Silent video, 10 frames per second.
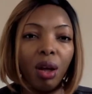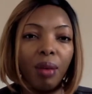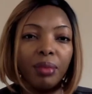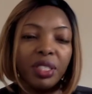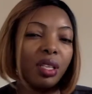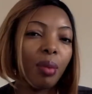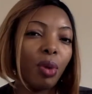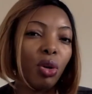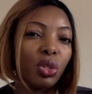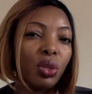Some
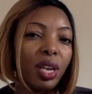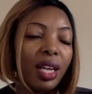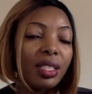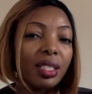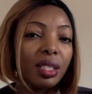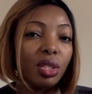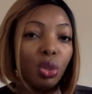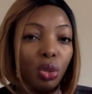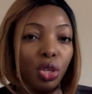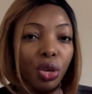also last
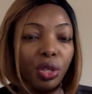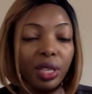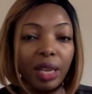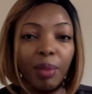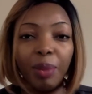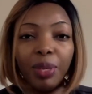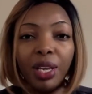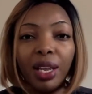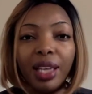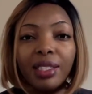2 years. Like my
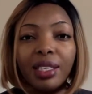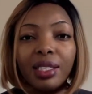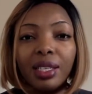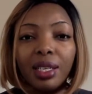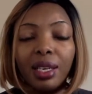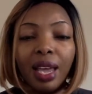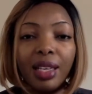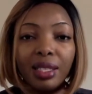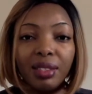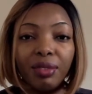BLS, it
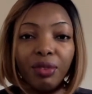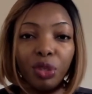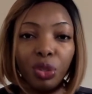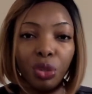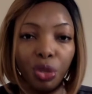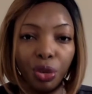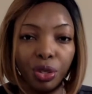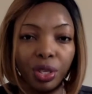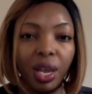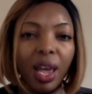lasts for 2
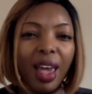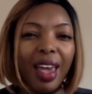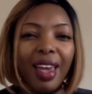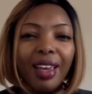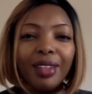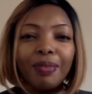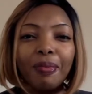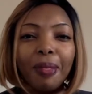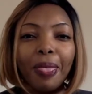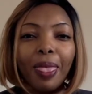years. And
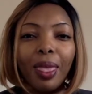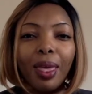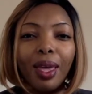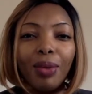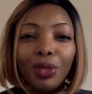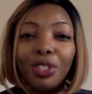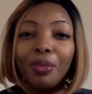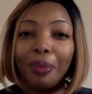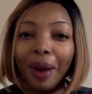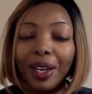it will
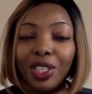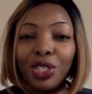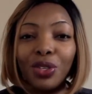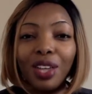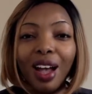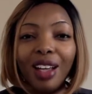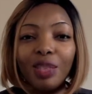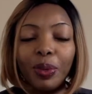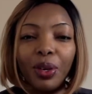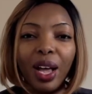surprise you. The
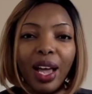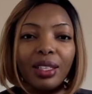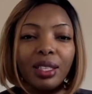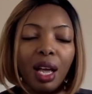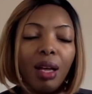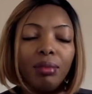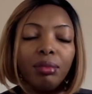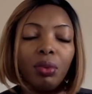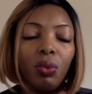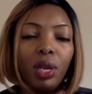hospital has, I
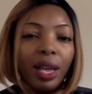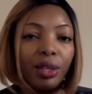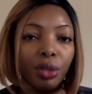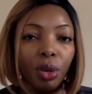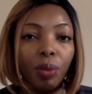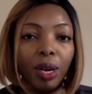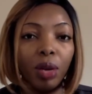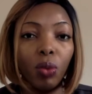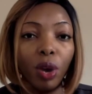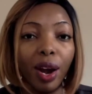don't know, but
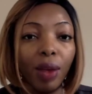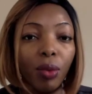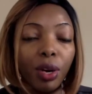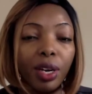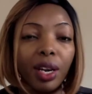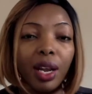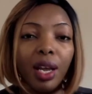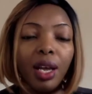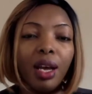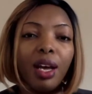where I work,
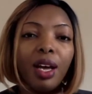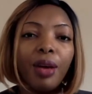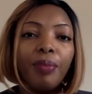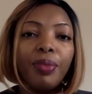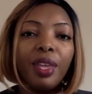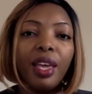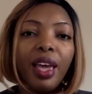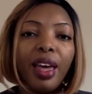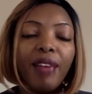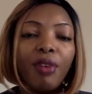they
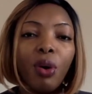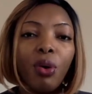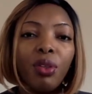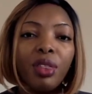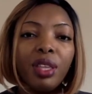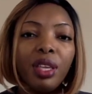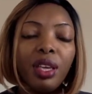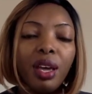have all the